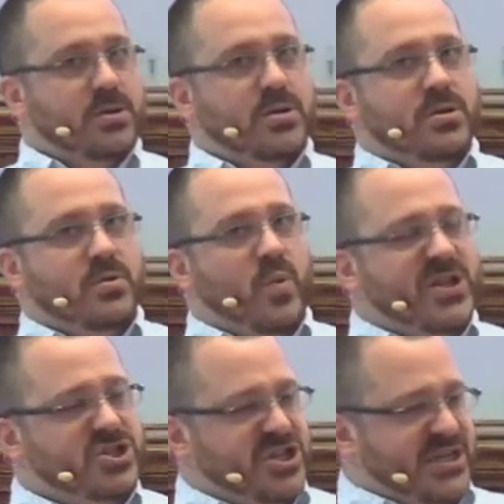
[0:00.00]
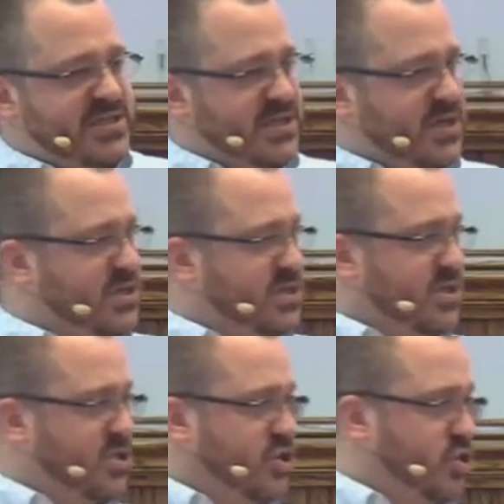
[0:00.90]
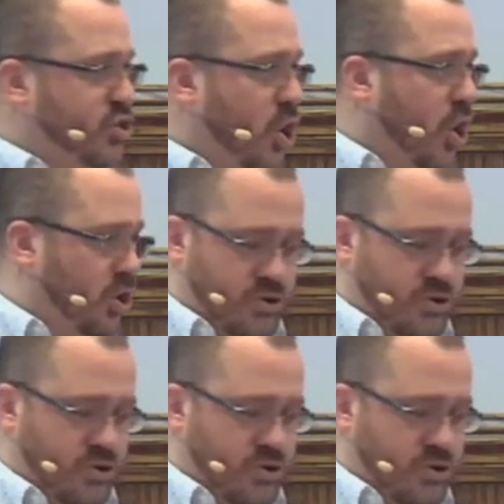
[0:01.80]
When Jesus saw her,